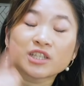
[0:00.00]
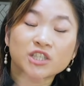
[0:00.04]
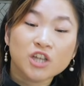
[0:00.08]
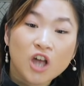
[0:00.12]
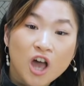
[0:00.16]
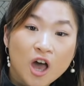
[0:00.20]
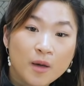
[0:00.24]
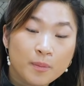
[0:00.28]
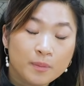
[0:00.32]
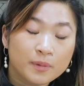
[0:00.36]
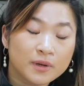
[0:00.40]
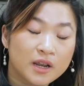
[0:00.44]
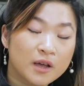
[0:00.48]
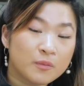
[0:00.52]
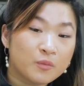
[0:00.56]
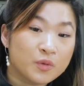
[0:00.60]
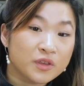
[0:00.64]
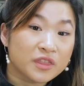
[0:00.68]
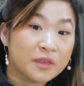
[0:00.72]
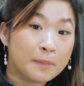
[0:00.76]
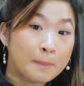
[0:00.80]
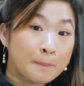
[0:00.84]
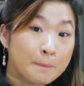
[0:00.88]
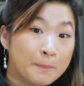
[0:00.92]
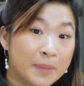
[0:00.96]
to top it up
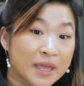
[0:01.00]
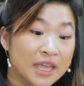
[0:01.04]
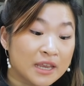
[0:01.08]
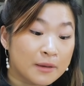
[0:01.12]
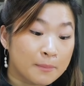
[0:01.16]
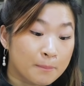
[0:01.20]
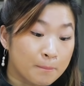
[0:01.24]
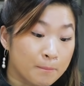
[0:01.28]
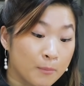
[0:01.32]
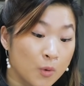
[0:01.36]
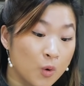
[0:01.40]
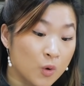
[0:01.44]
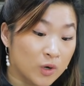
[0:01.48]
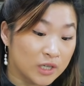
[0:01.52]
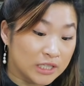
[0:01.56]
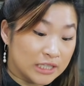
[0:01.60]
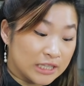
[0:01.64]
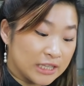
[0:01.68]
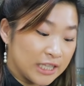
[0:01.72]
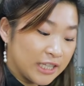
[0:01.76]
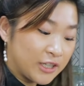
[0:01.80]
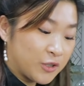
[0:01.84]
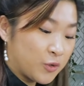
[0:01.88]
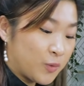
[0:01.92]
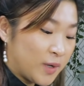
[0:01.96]
with a bit more
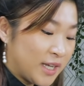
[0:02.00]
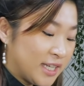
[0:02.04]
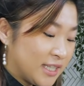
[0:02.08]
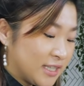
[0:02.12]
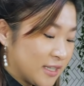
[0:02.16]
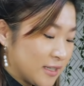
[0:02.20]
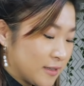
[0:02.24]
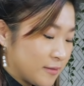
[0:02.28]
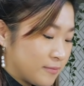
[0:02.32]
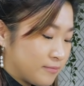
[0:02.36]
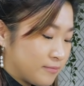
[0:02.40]
liquid